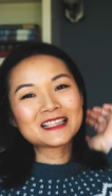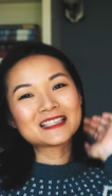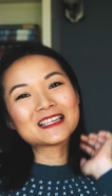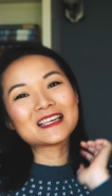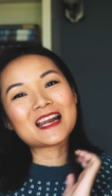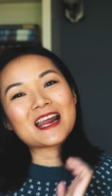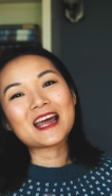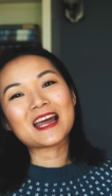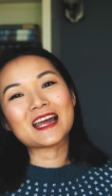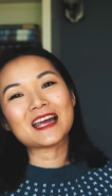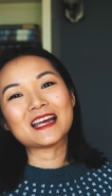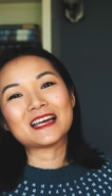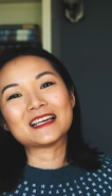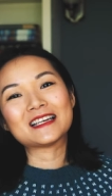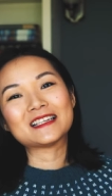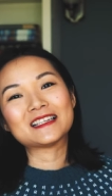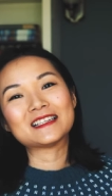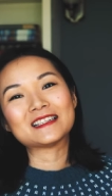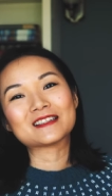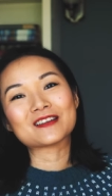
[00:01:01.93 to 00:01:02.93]
Today
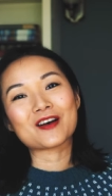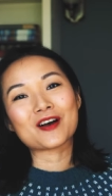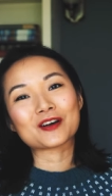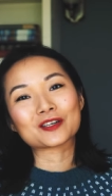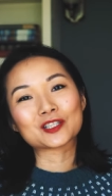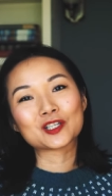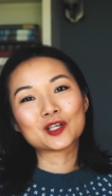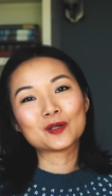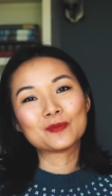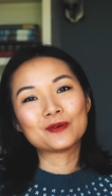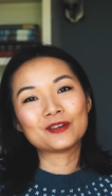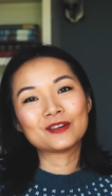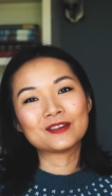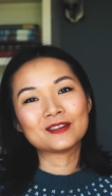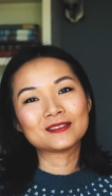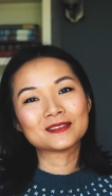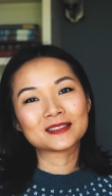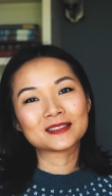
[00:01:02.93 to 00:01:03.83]
is October